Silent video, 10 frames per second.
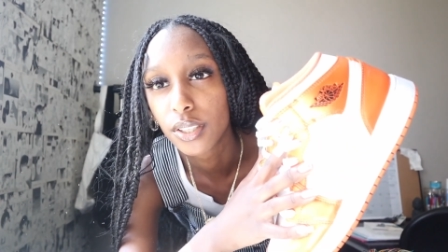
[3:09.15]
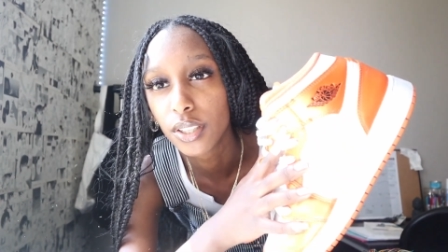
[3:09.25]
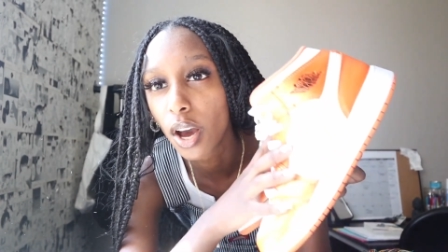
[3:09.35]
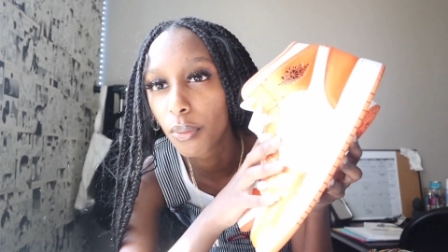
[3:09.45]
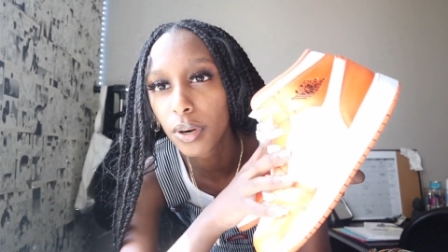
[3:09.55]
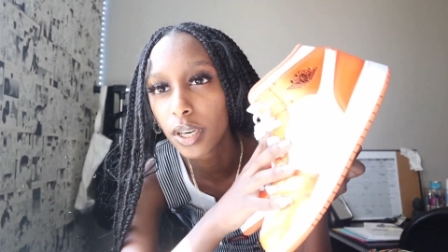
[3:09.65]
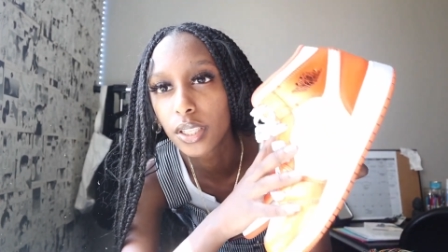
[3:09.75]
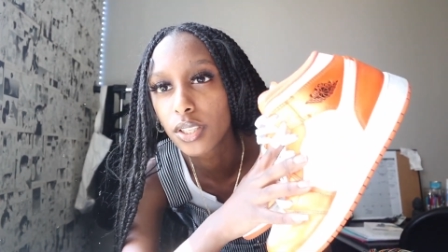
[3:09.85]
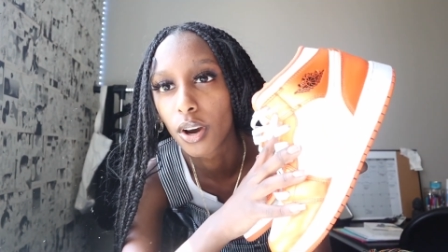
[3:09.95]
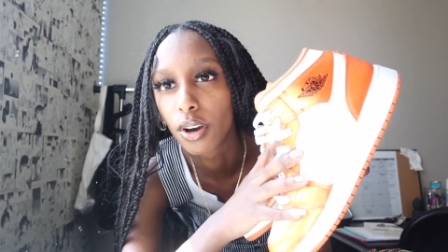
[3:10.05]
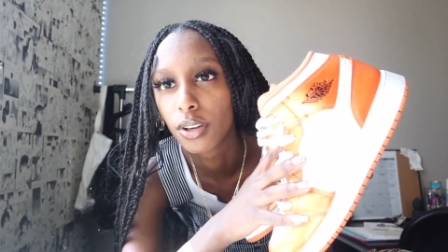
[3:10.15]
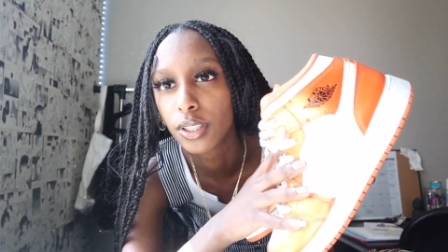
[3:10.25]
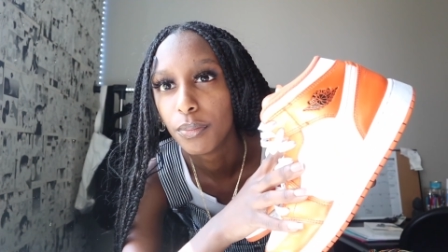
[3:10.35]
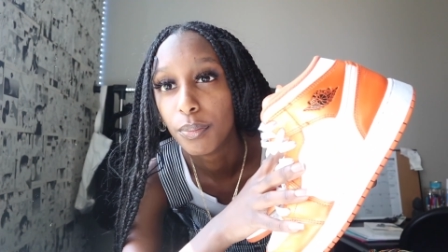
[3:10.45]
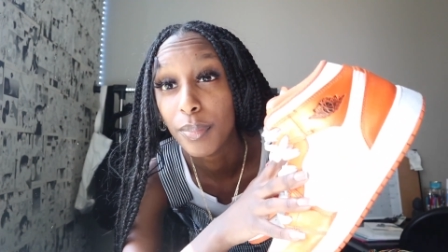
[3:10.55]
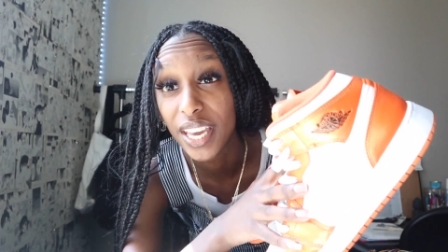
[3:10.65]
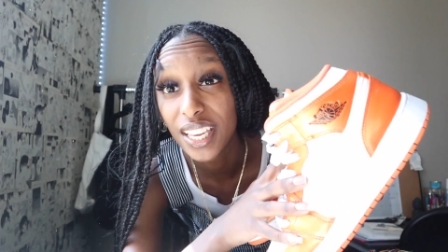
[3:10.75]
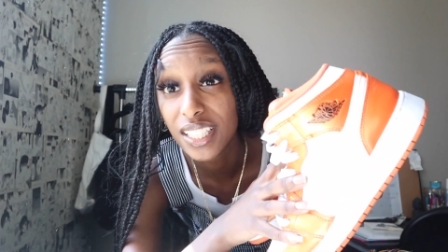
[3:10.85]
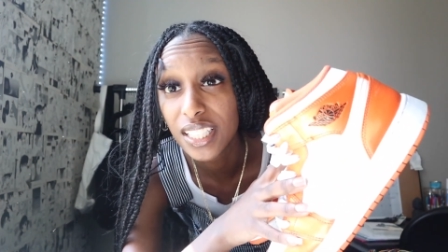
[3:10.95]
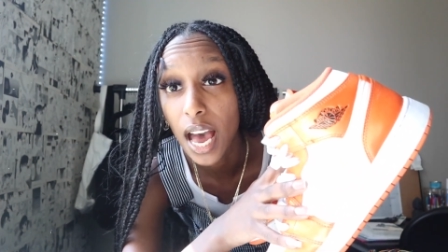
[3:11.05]
Y'all, what are these called?
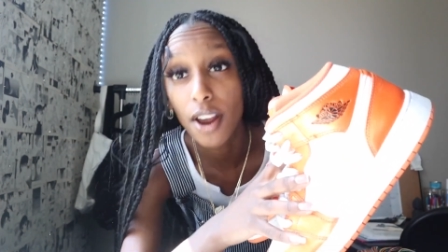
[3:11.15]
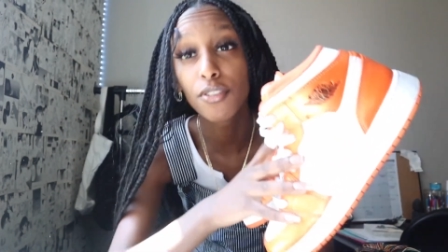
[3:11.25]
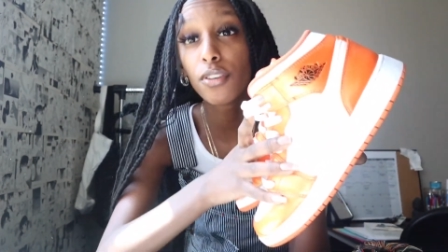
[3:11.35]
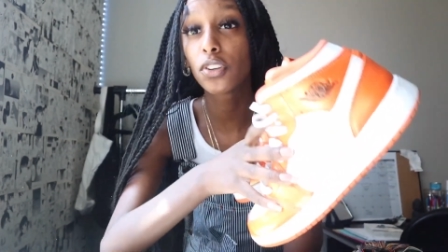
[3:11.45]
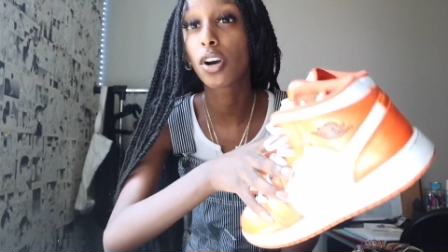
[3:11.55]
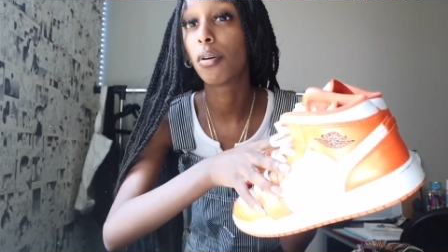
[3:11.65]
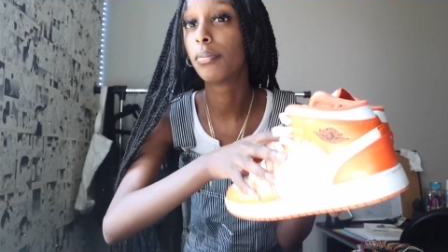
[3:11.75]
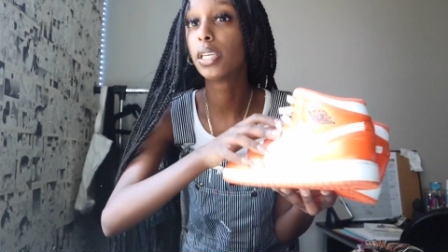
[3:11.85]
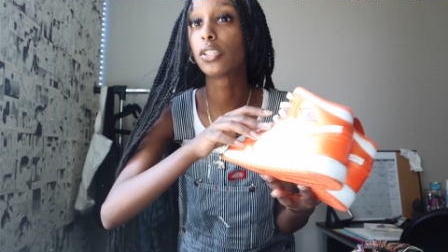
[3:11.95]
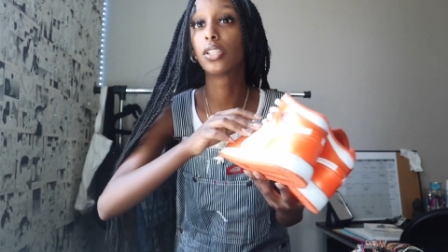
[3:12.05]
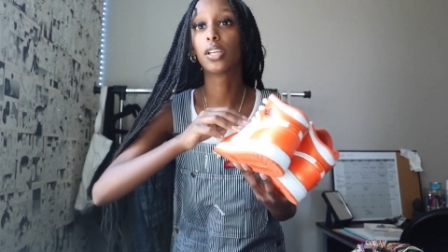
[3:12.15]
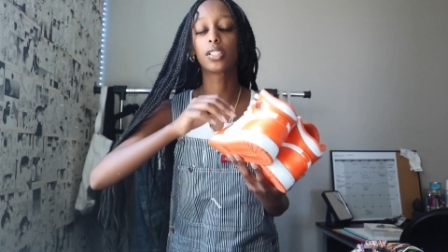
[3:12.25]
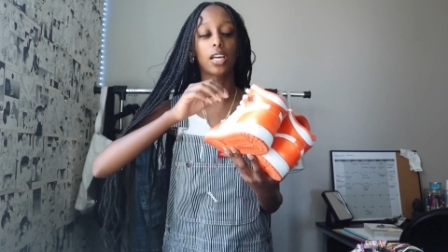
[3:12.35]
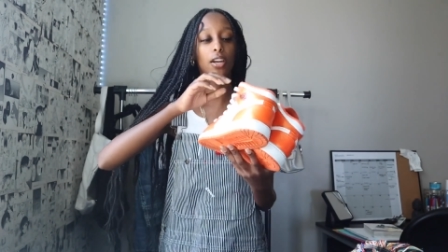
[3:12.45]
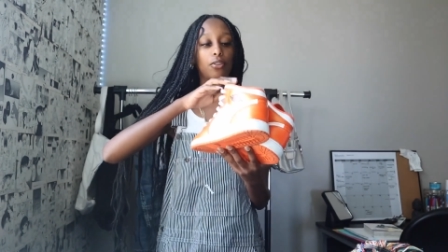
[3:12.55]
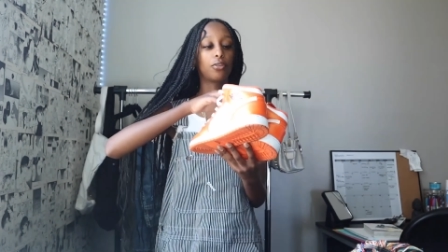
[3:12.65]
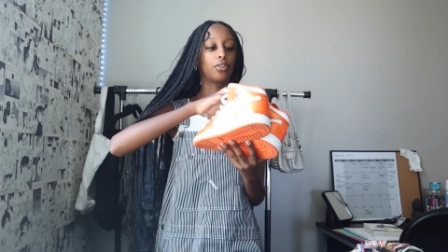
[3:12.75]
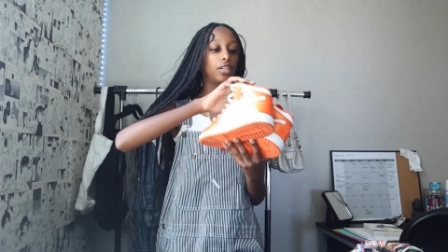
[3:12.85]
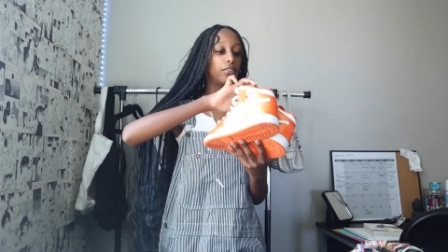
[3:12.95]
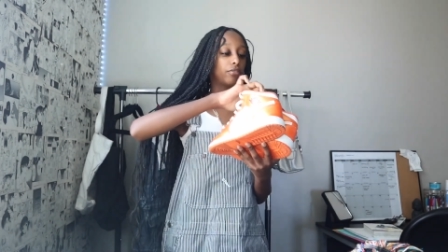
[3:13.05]
Mids? I don't know if they're called mids and dunks. I don't know
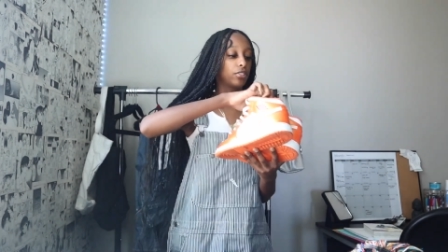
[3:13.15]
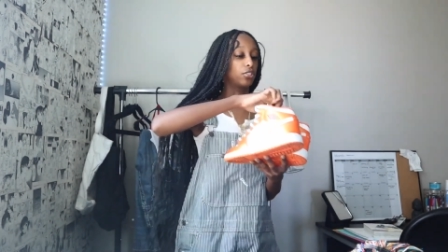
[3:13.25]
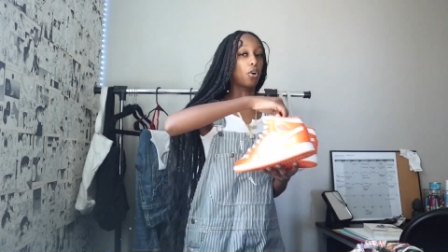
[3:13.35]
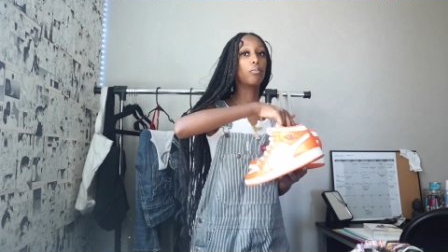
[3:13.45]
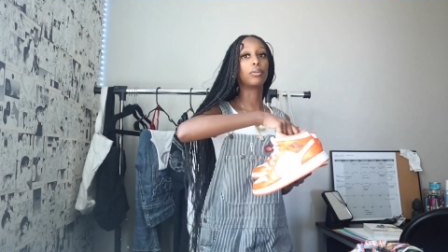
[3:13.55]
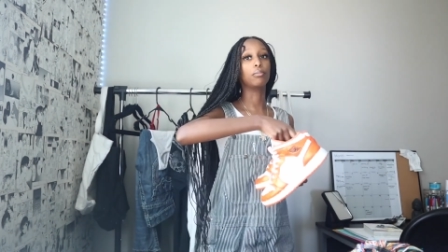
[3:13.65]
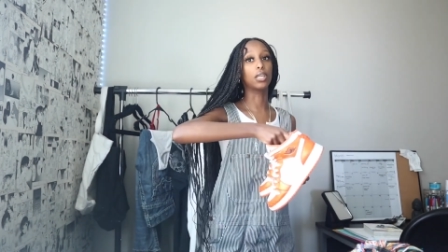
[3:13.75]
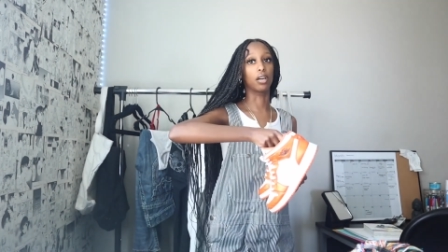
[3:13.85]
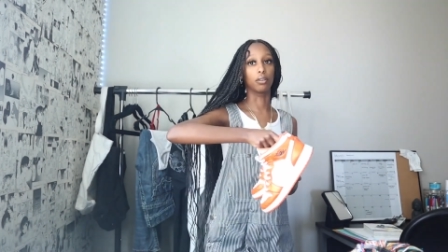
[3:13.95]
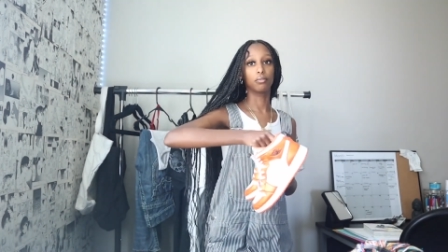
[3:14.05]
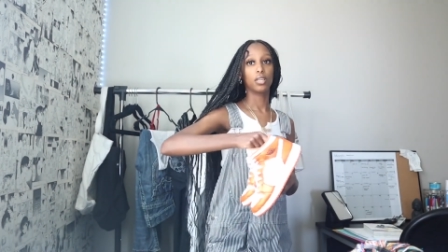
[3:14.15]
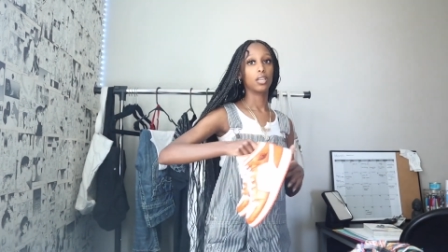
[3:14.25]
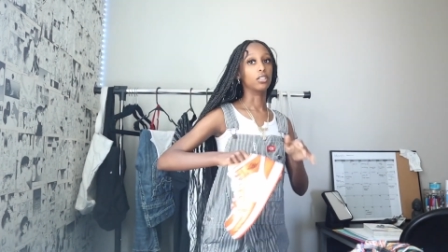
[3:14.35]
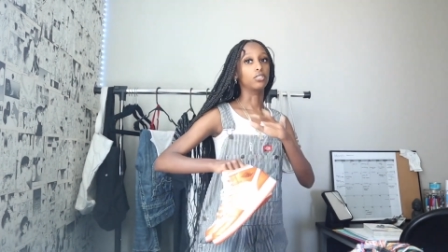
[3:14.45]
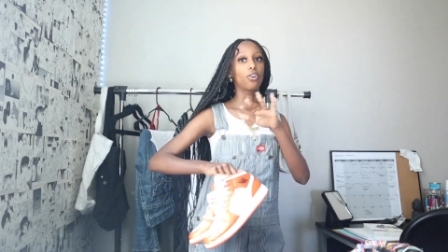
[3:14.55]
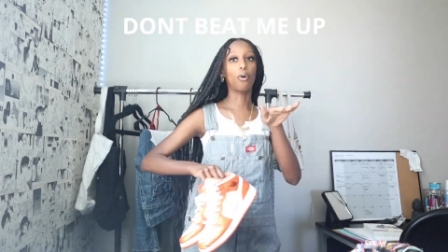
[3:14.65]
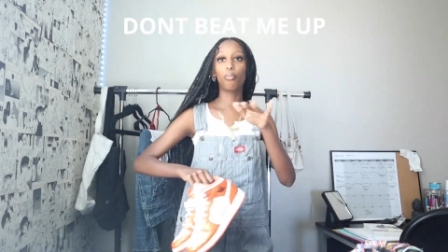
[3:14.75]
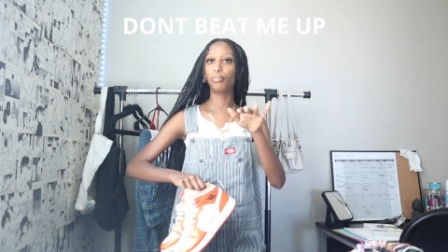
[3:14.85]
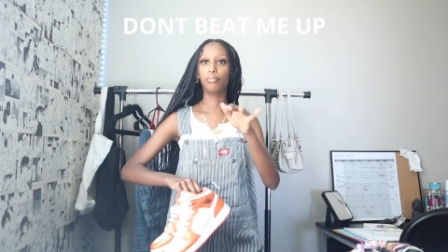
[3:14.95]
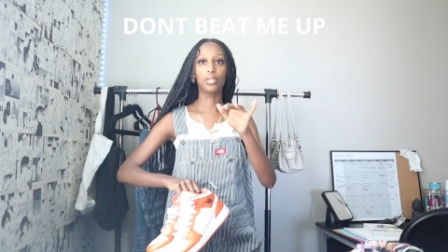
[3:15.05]
the difference. Don't beat me up.
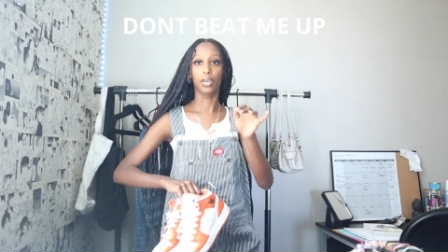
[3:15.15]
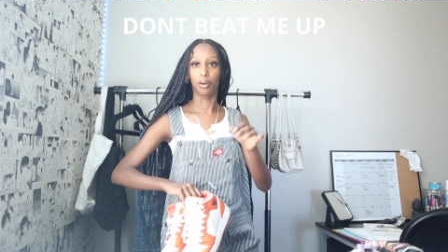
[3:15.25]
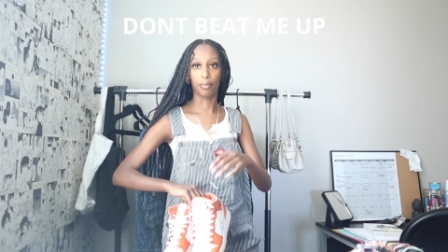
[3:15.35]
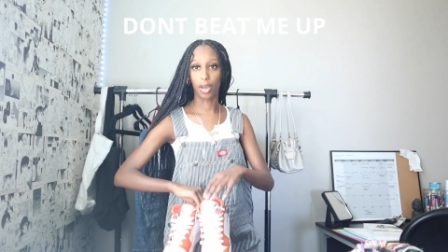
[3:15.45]
Don't beat me up.